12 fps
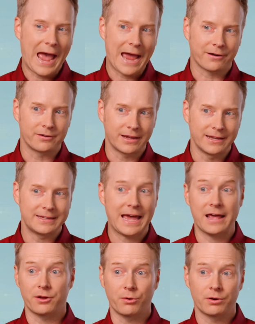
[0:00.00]
aggregate
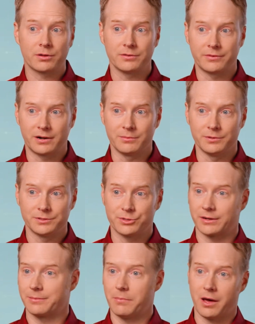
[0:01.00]
categorical variables,
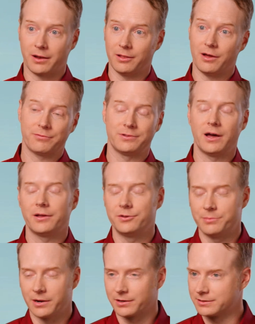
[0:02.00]
so I can model off
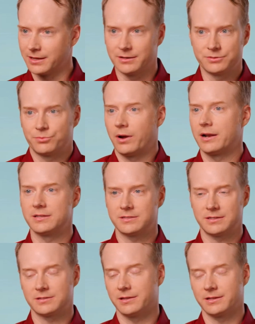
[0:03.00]
non-numeric data right as
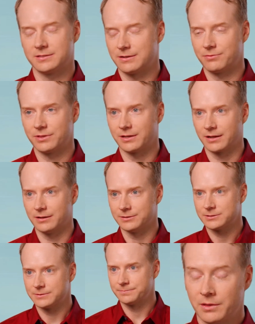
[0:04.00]
easily as everything
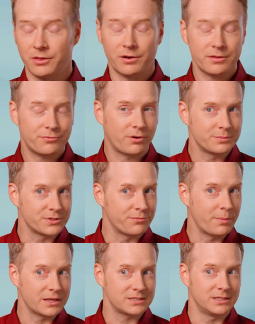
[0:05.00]
else. There are other forms of
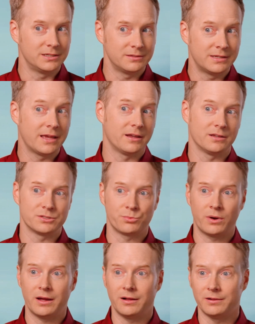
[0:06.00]
messy data as
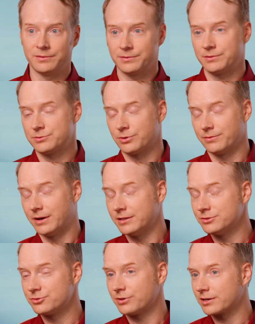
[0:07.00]
well, sort of
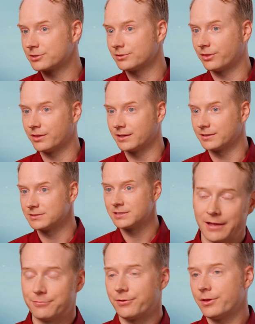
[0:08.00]
unstructured things.
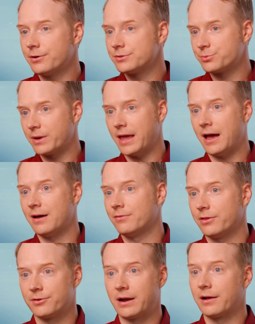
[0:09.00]
And for those, we have
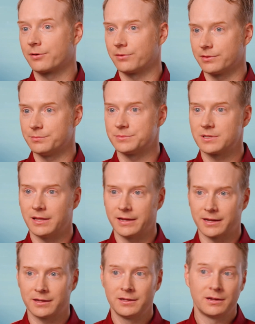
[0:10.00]
other algorithms like